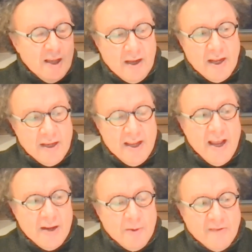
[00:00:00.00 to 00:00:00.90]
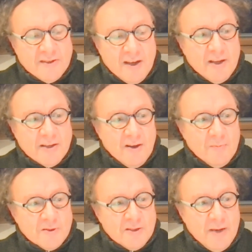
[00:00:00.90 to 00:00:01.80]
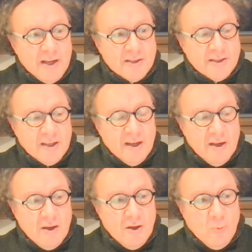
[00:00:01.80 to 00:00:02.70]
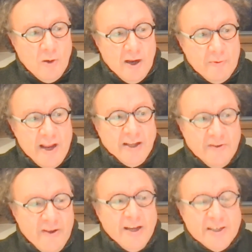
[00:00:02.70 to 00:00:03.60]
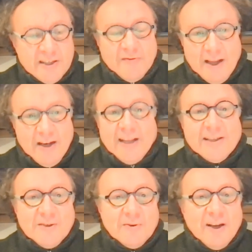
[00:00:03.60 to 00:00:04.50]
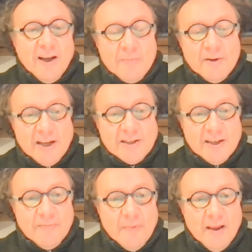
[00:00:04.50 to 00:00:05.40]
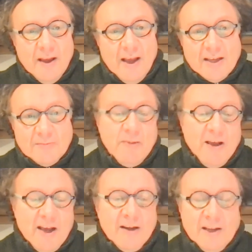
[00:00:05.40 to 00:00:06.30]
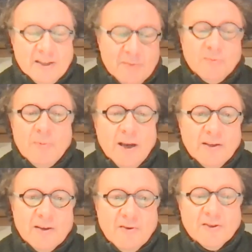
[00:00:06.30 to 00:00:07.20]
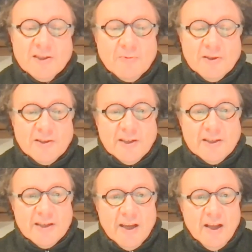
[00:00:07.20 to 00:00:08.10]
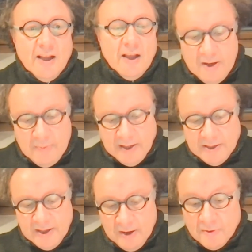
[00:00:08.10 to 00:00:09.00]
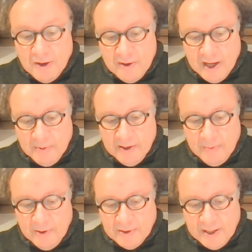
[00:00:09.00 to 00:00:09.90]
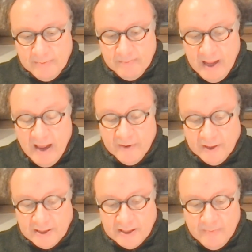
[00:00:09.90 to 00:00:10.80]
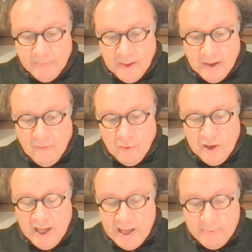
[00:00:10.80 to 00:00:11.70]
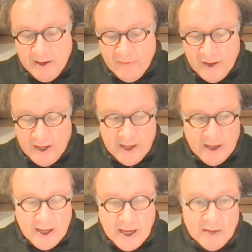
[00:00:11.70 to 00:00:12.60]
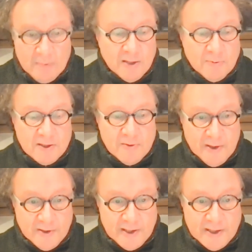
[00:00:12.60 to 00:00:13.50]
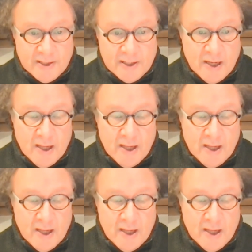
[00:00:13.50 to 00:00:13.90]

And yet we have some examples in medicine where reactivation of that latency or that hibernation has bad and symptomatic consequences. You mentioned the growing epidemiology evidence for EBV and multiple sclerosis.